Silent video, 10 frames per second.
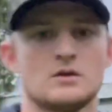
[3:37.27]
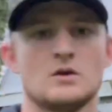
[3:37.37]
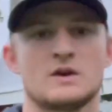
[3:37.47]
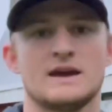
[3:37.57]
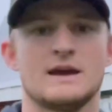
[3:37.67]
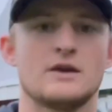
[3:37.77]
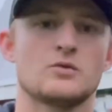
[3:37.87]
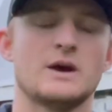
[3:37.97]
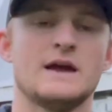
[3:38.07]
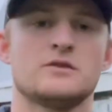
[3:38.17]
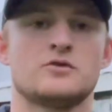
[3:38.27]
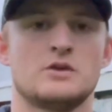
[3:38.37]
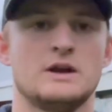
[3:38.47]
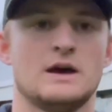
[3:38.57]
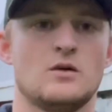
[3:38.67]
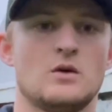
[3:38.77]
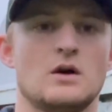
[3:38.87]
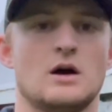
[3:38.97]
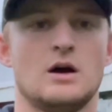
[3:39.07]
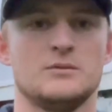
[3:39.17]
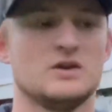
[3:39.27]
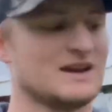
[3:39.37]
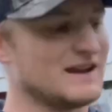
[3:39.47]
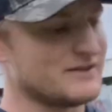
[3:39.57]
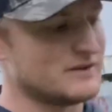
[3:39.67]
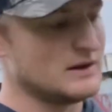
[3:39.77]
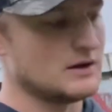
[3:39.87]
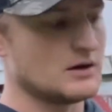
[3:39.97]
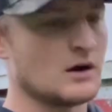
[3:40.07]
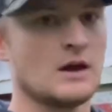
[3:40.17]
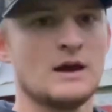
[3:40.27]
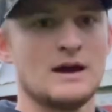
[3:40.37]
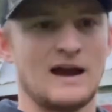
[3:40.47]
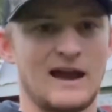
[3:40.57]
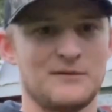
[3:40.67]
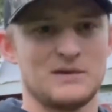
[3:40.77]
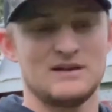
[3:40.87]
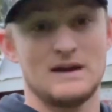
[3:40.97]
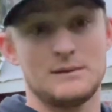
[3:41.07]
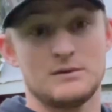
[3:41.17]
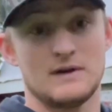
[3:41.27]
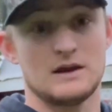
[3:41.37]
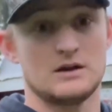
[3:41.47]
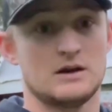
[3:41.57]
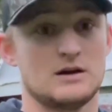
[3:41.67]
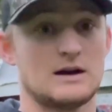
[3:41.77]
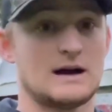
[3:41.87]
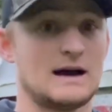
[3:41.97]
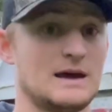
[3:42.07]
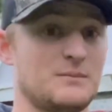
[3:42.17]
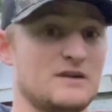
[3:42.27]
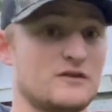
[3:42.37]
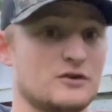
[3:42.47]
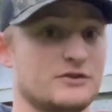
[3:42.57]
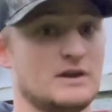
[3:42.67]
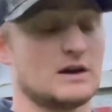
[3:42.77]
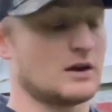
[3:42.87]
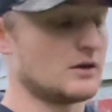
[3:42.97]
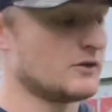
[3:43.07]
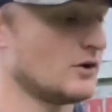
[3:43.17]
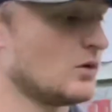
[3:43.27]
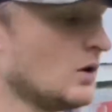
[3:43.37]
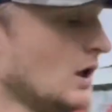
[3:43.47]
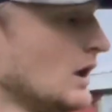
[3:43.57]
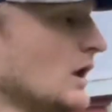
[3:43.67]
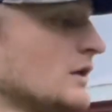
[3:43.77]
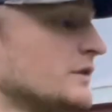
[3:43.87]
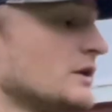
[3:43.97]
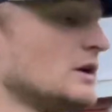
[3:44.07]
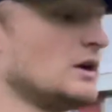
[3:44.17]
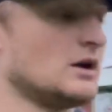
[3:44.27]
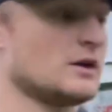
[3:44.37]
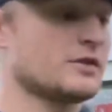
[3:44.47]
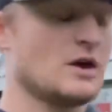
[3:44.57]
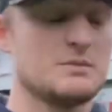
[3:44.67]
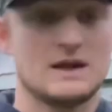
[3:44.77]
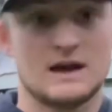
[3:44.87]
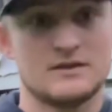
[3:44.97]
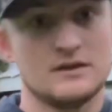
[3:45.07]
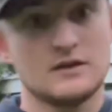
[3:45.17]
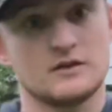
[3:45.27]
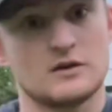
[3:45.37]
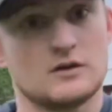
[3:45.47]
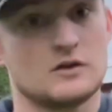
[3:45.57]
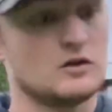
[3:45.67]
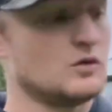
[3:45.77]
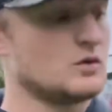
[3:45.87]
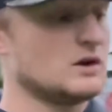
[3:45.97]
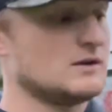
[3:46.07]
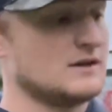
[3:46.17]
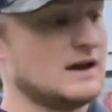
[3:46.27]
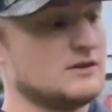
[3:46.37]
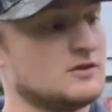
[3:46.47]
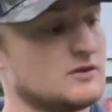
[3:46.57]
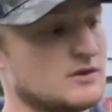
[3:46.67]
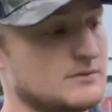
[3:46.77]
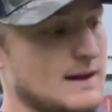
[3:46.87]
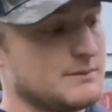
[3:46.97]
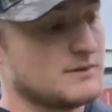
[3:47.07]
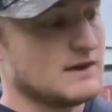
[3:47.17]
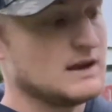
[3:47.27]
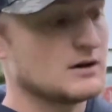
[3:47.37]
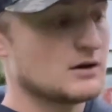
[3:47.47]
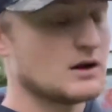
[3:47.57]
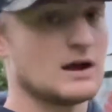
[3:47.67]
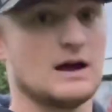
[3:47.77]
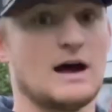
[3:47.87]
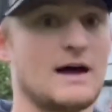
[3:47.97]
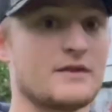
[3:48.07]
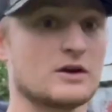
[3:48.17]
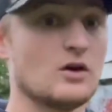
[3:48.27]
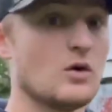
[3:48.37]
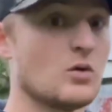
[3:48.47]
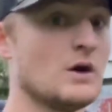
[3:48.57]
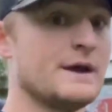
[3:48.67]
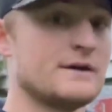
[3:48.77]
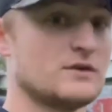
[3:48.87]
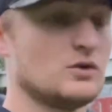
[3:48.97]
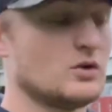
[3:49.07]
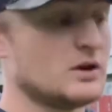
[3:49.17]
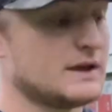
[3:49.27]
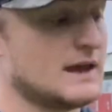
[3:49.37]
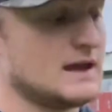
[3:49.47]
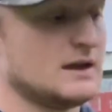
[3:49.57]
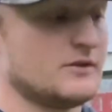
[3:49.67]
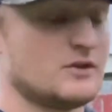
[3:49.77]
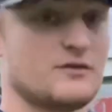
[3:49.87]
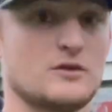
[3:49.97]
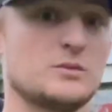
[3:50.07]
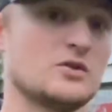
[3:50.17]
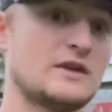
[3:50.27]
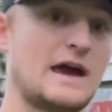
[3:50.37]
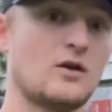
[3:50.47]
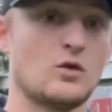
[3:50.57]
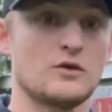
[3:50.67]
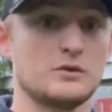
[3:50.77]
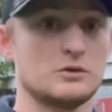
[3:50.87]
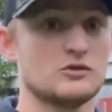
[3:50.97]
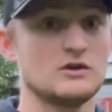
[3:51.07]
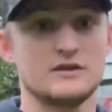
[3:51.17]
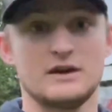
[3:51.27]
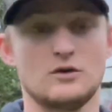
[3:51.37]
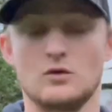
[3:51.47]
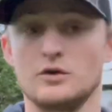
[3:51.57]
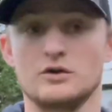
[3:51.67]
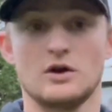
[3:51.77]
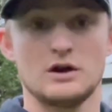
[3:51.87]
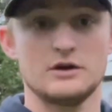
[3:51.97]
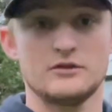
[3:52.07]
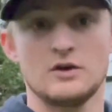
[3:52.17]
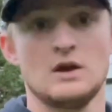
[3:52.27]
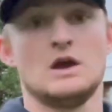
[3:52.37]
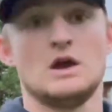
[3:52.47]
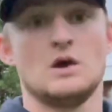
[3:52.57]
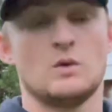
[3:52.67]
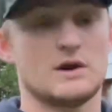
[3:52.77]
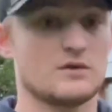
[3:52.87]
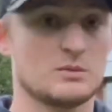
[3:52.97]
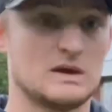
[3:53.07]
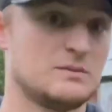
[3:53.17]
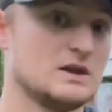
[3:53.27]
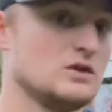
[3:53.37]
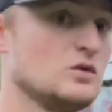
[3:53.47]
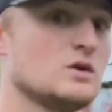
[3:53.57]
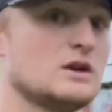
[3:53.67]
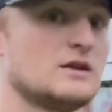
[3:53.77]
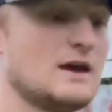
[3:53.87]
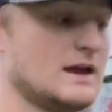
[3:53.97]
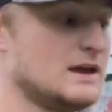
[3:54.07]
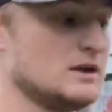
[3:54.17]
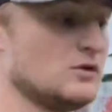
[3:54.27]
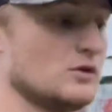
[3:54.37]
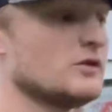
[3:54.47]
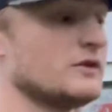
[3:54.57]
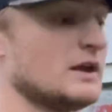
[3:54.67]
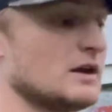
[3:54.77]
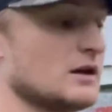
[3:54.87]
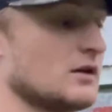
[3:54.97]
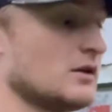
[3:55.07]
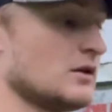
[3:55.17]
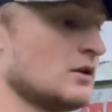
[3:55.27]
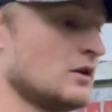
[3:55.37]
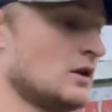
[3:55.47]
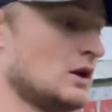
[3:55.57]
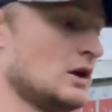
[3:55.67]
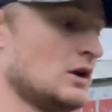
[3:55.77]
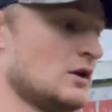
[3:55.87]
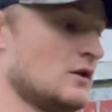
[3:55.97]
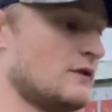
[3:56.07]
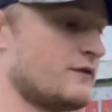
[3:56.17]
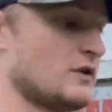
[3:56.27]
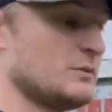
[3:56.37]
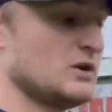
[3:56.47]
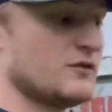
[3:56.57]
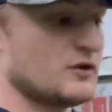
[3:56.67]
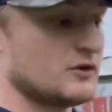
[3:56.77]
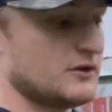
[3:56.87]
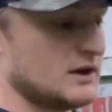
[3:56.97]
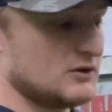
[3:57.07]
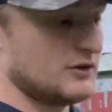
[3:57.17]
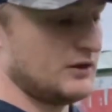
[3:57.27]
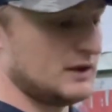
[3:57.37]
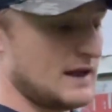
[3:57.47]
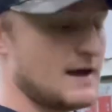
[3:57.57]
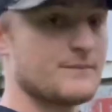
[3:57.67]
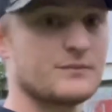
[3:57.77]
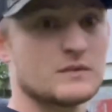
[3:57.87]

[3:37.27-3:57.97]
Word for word: Okay guys, we're at the tree now. Um, you can kind of see here, I have my adaptive hanger here on my first stick. So the thought behind this is you can attach this adaptive hanger on the go. If you don't like hanging stuff from your saddle or from your tree stand or your harness, whatever it may be, you can hang your stick from your first stick just like that.